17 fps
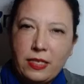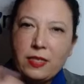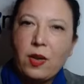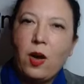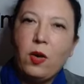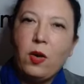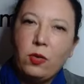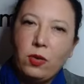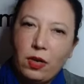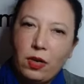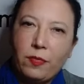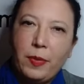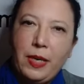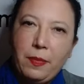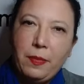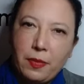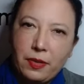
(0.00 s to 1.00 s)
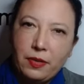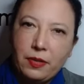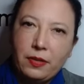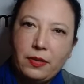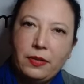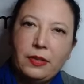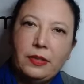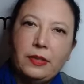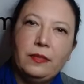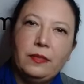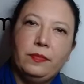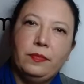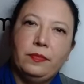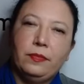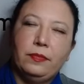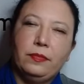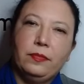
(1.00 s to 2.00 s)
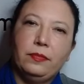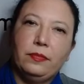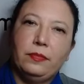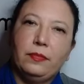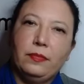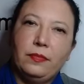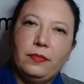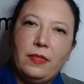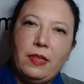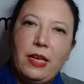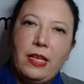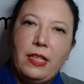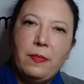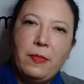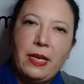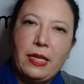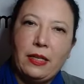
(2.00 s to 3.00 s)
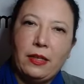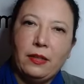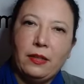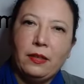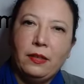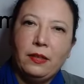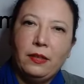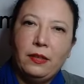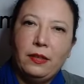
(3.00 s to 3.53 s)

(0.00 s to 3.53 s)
there's a whole lot of people in the middle.